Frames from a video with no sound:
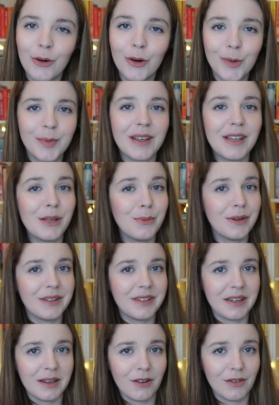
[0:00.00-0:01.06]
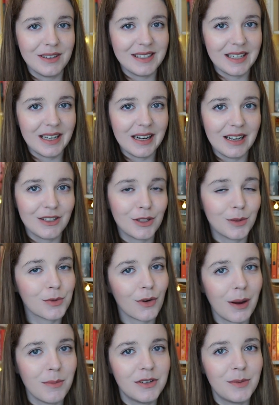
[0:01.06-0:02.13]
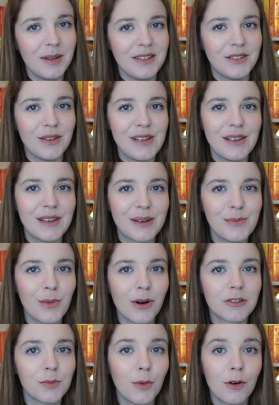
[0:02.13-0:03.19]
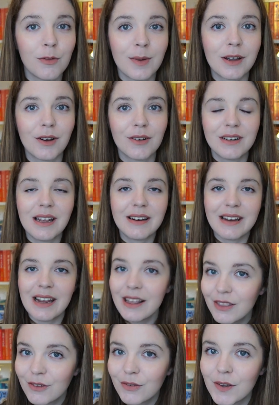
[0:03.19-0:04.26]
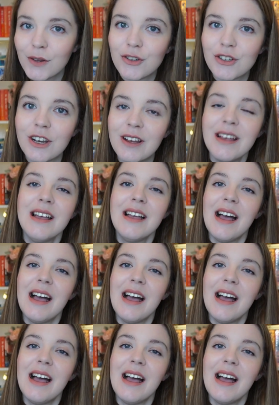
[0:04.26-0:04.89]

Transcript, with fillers: hope that you would consider subscribing to me so you can watch more of my content in the future